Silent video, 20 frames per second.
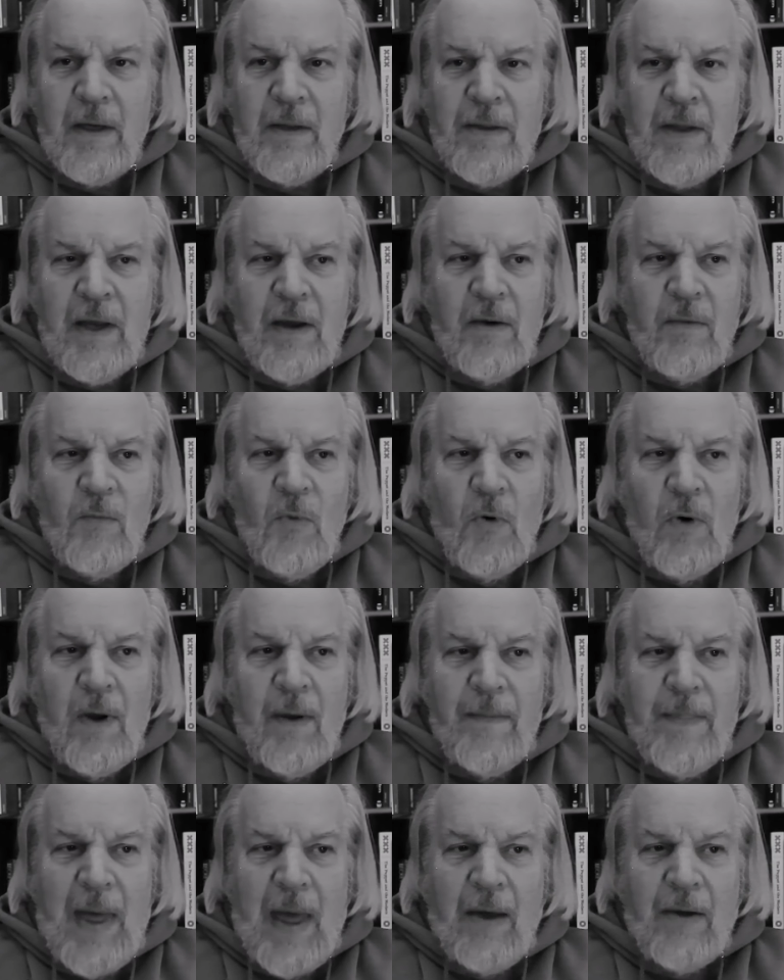They're
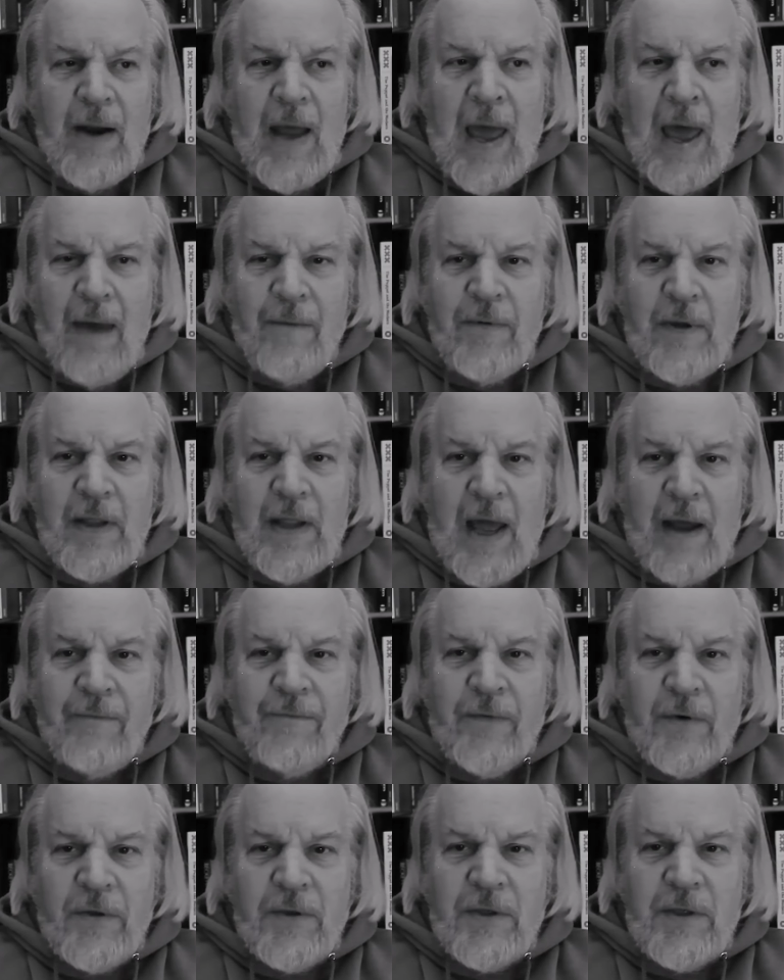more about having
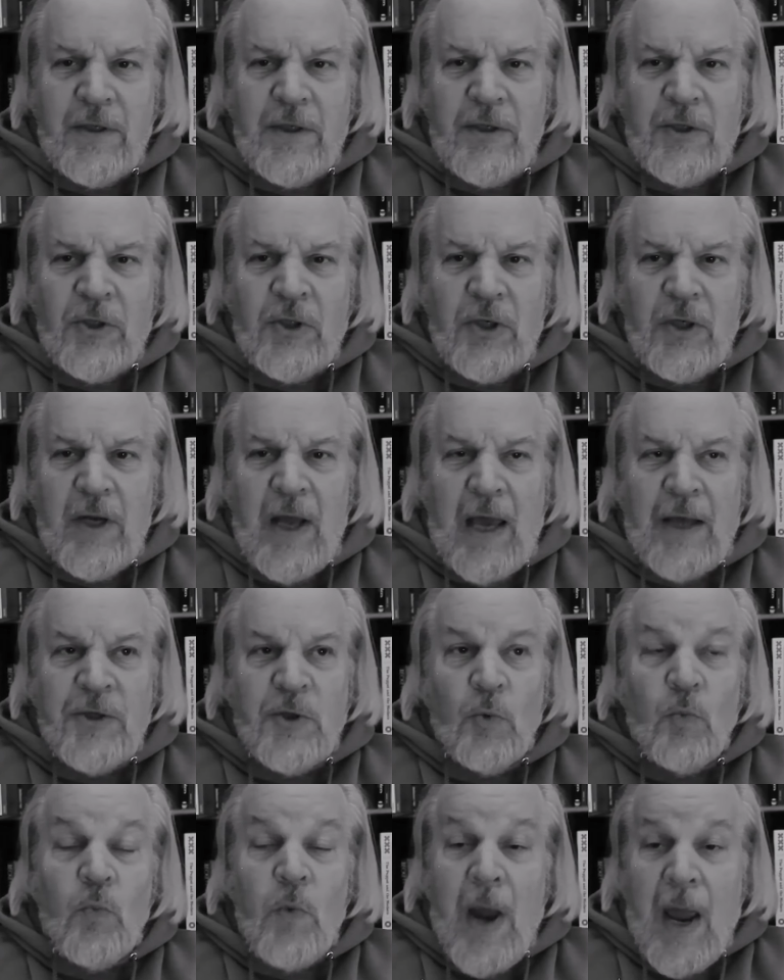that first edition
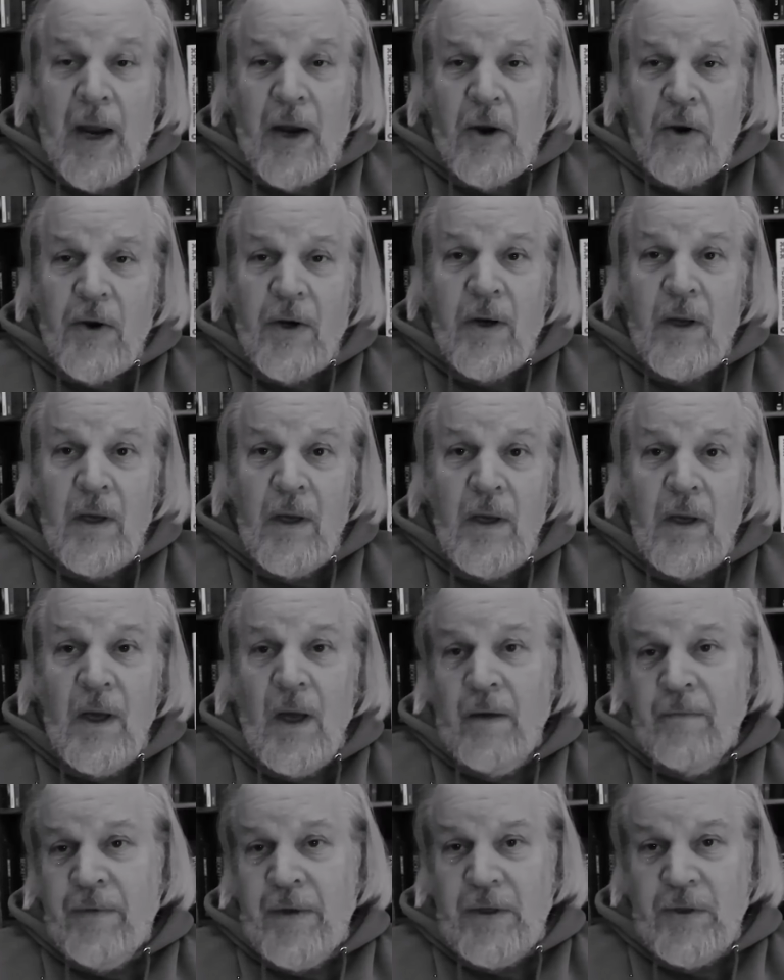as a record
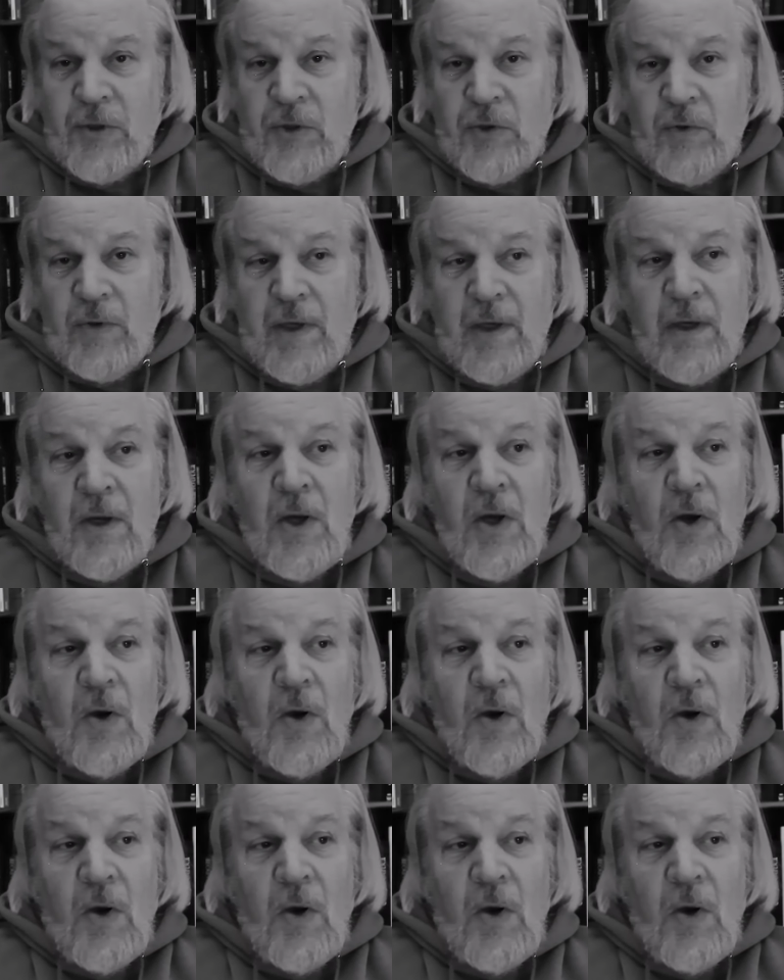of history.